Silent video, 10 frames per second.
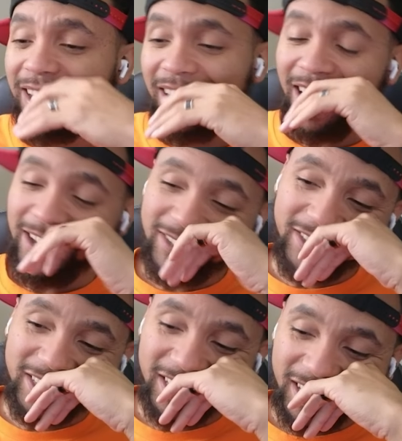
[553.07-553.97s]
Oh,
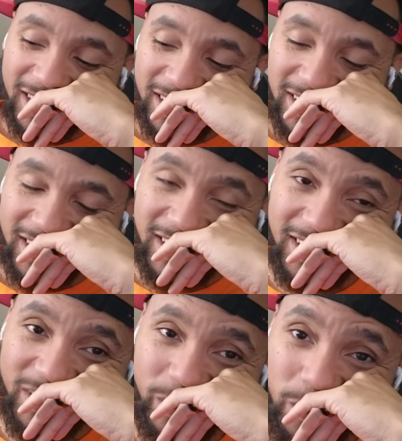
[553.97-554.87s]
shit.
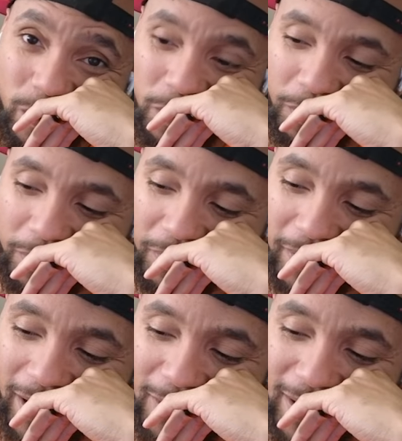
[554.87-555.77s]
Whew.
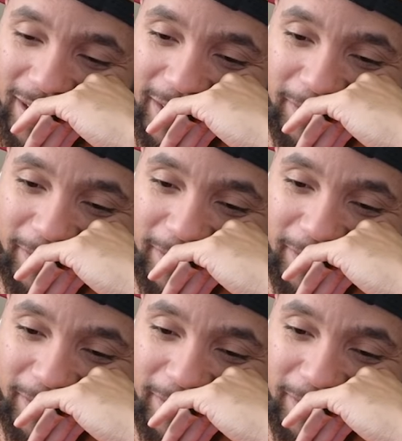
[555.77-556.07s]
Alrighty.